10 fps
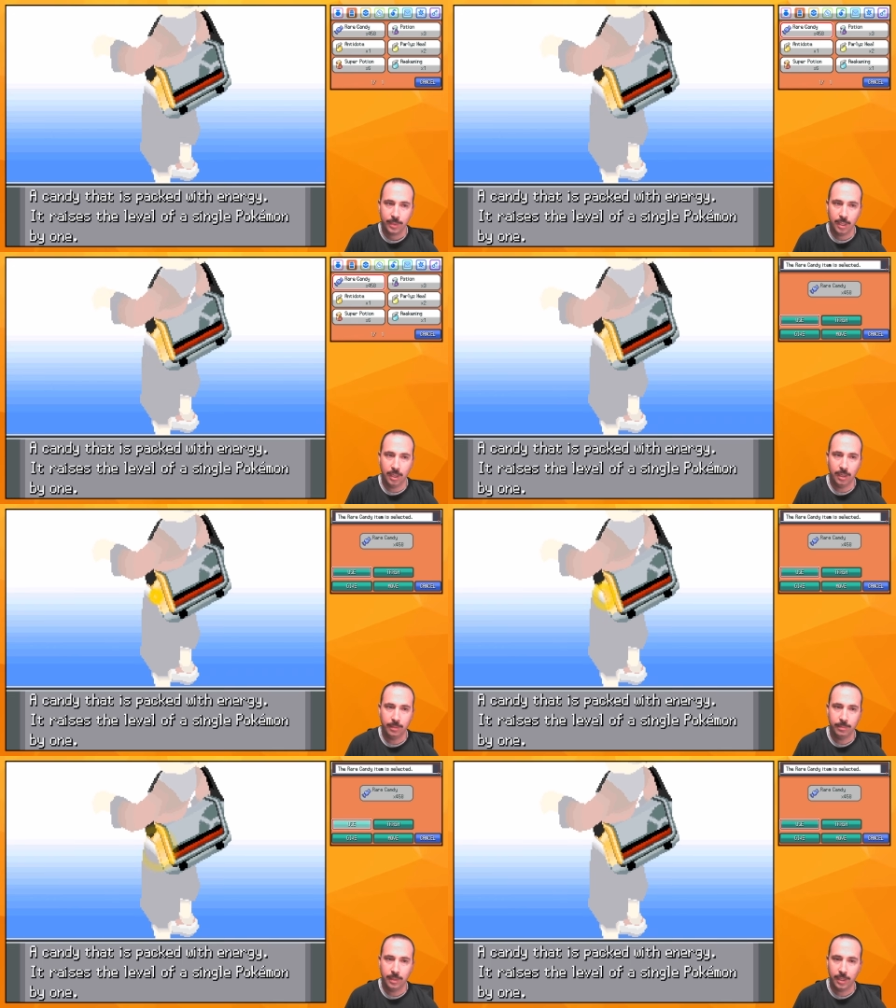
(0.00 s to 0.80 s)

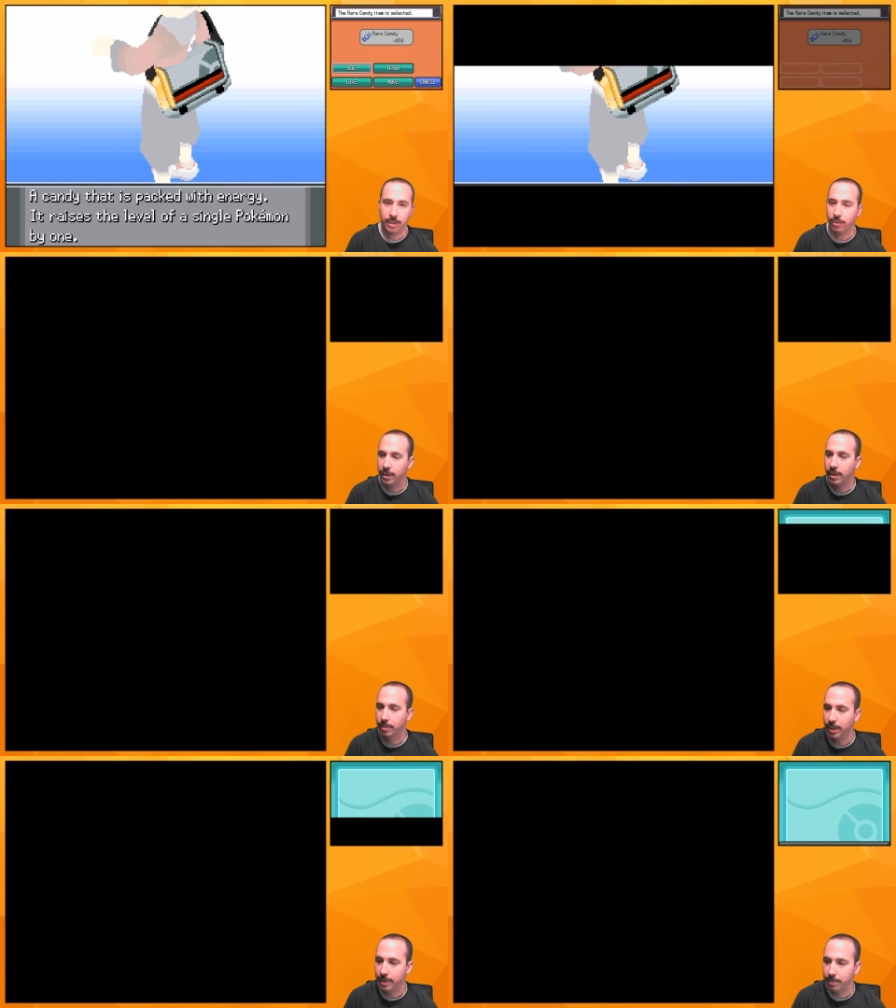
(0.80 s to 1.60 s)
I think you're thinking of
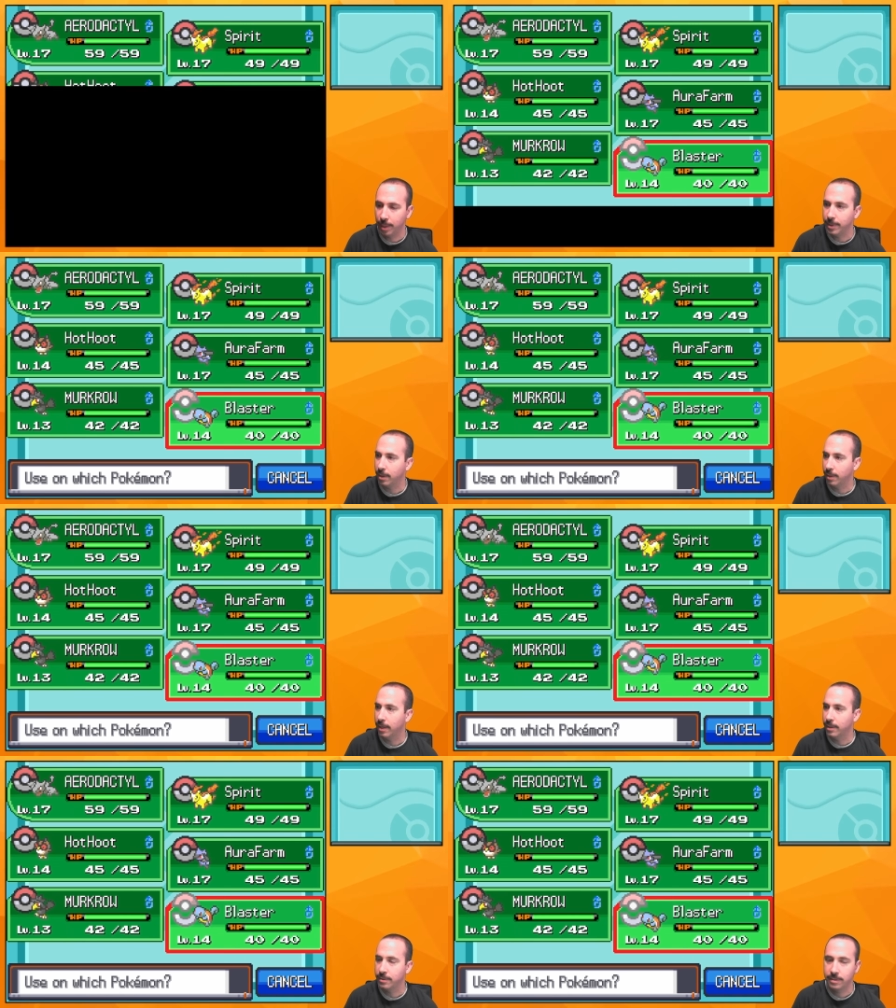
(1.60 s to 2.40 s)
Baby Doll
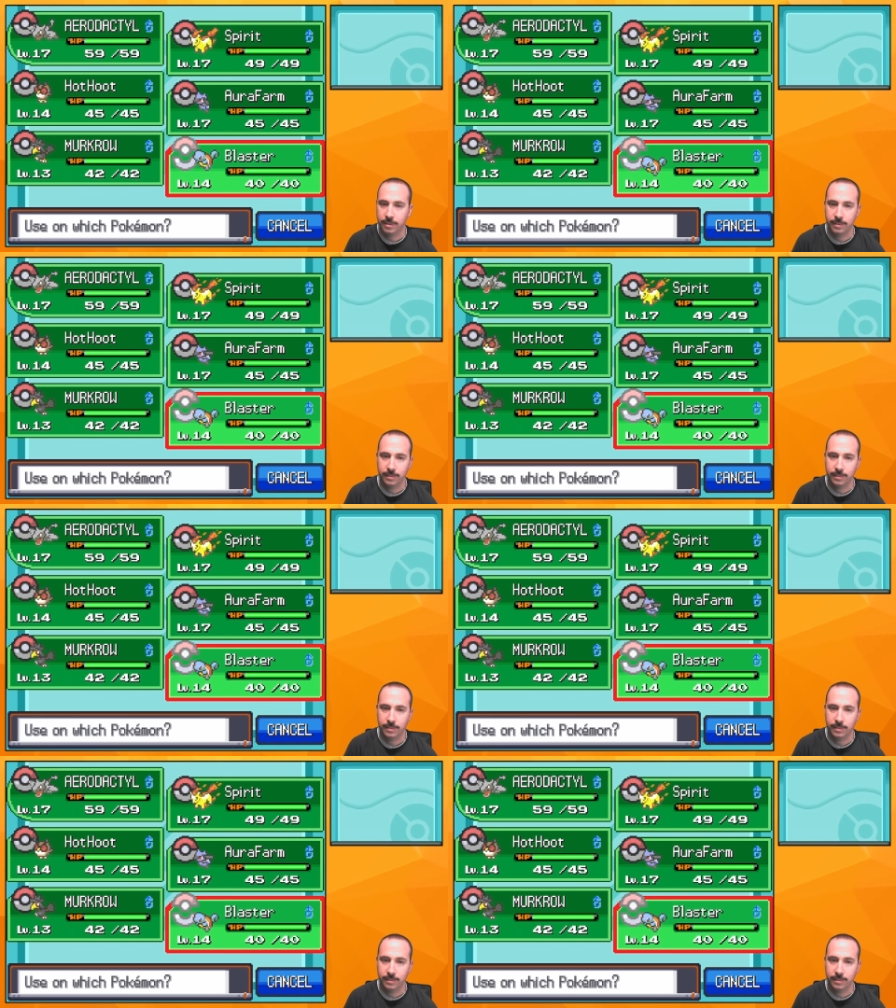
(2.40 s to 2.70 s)
Eyes.